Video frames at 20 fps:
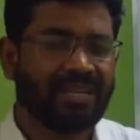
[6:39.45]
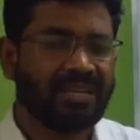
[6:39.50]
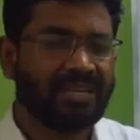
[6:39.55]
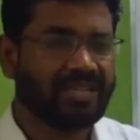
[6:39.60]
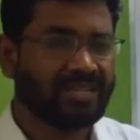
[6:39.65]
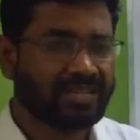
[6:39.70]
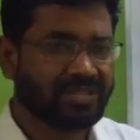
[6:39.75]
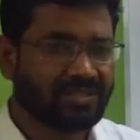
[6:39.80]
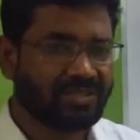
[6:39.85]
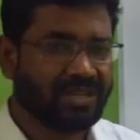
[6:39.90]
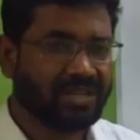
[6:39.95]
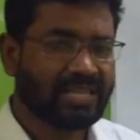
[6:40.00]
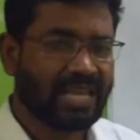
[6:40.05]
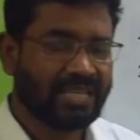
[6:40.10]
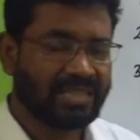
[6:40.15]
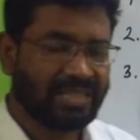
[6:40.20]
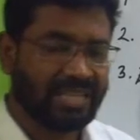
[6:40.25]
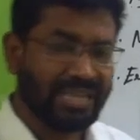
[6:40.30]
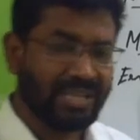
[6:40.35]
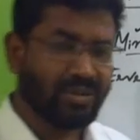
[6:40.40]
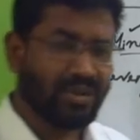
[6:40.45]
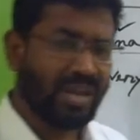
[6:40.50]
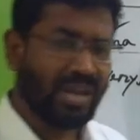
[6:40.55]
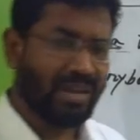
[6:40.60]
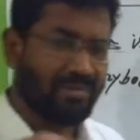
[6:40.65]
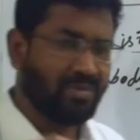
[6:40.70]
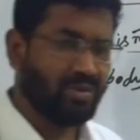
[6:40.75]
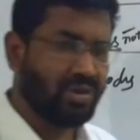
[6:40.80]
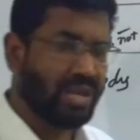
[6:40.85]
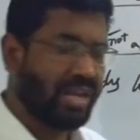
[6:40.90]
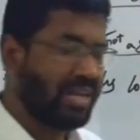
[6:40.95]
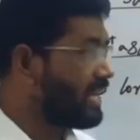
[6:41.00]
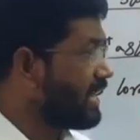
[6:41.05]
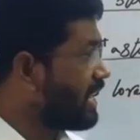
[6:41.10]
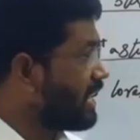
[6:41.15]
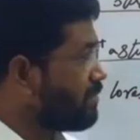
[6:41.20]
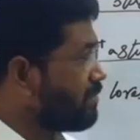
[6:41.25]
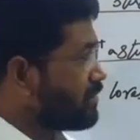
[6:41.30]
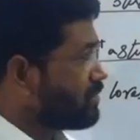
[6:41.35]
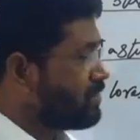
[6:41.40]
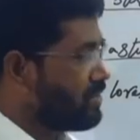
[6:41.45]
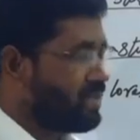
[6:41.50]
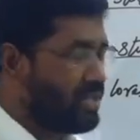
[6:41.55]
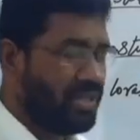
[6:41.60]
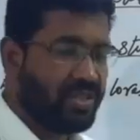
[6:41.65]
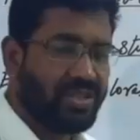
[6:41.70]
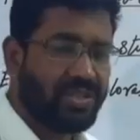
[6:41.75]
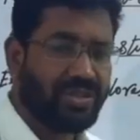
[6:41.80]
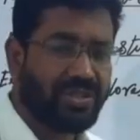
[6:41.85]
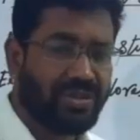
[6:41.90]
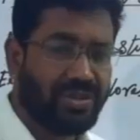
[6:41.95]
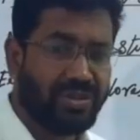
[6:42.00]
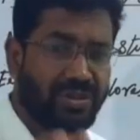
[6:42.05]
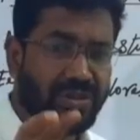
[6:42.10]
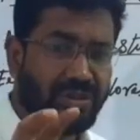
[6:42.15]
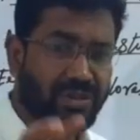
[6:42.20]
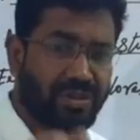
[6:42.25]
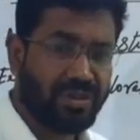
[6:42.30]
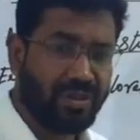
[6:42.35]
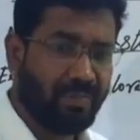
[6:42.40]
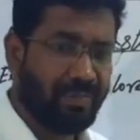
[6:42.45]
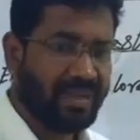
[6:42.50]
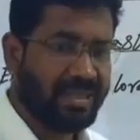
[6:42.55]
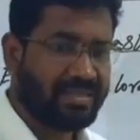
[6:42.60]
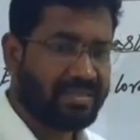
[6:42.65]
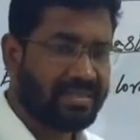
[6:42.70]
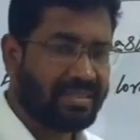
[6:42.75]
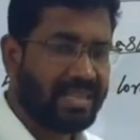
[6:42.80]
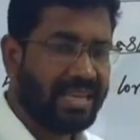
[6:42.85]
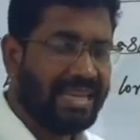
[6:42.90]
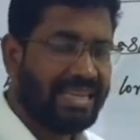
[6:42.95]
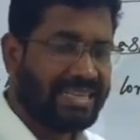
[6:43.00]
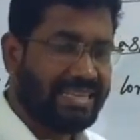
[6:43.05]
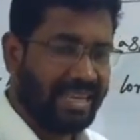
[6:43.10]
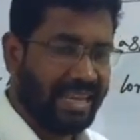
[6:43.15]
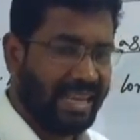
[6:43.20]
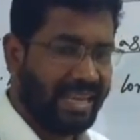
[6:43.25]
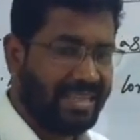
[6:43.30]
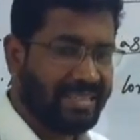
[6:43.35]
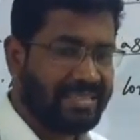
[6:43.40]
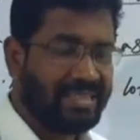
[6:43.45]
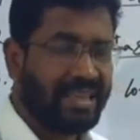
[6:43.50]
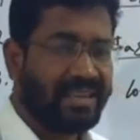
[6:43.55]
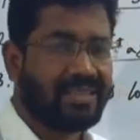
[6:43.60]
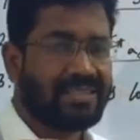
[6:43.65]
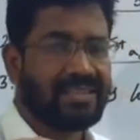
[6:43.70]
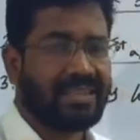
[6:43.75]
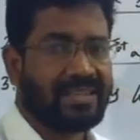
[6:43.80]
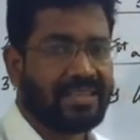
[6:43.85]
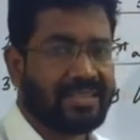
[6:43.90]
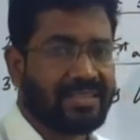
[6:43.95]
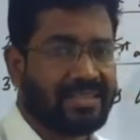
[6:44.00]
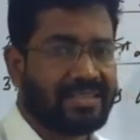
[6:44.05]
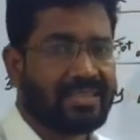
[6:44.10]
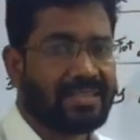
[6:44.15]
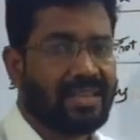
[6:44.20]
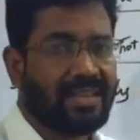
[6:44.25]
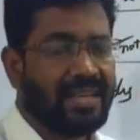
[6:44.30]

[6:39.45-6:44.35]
Yes, students, I think you have good idea about these two topics, tense and sentence.